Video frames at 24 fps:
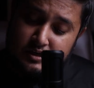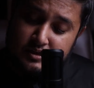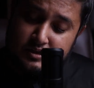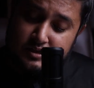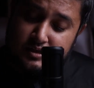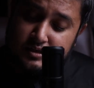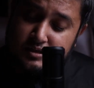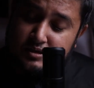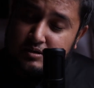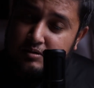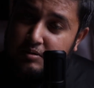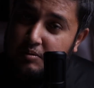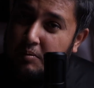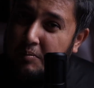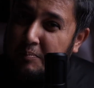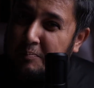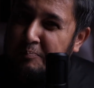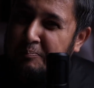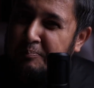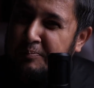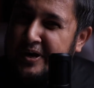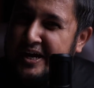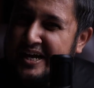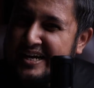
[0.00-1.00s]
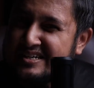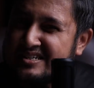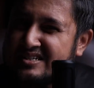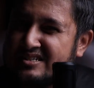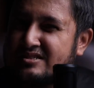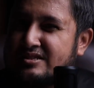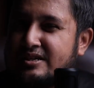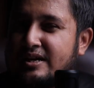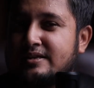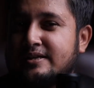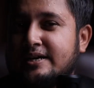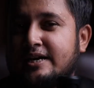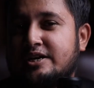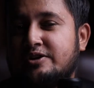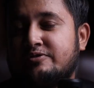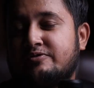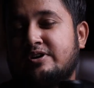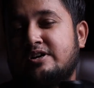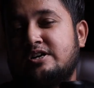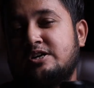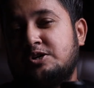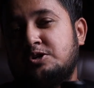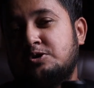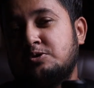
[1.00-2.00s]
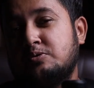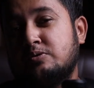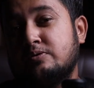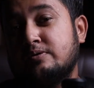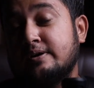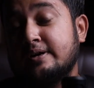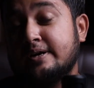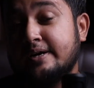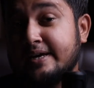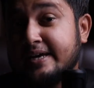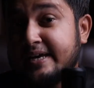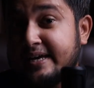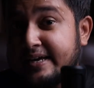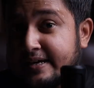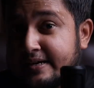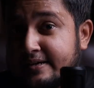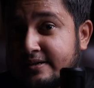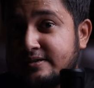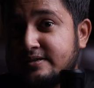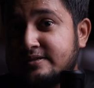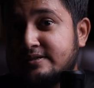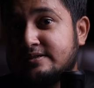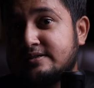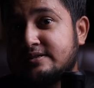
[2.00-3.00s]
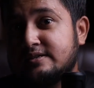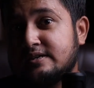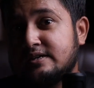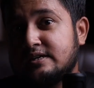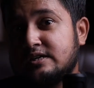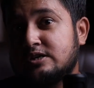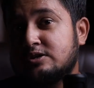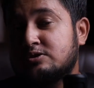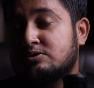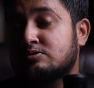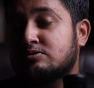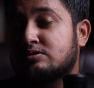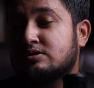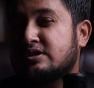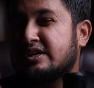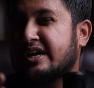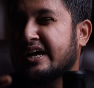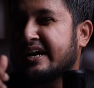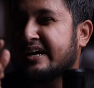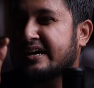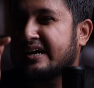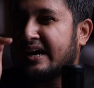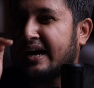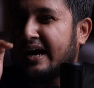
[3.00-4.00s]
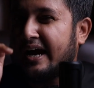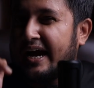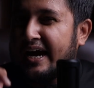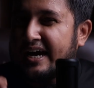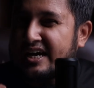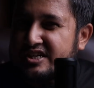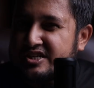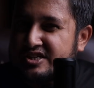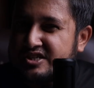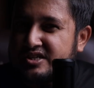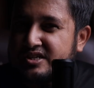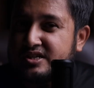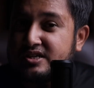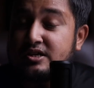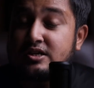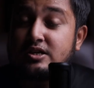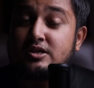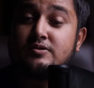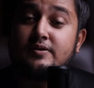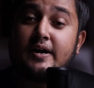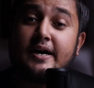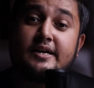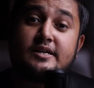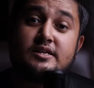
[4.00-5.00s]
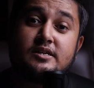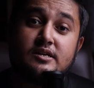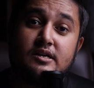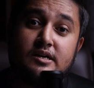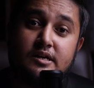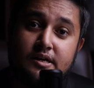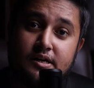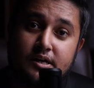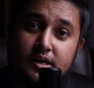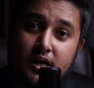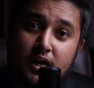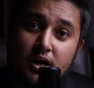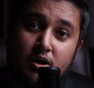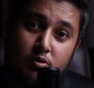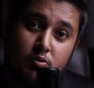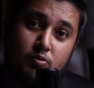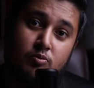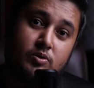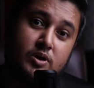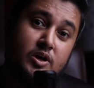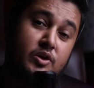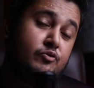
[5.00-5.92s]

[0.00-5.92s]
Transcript: the best thing that you can do is to take action right now.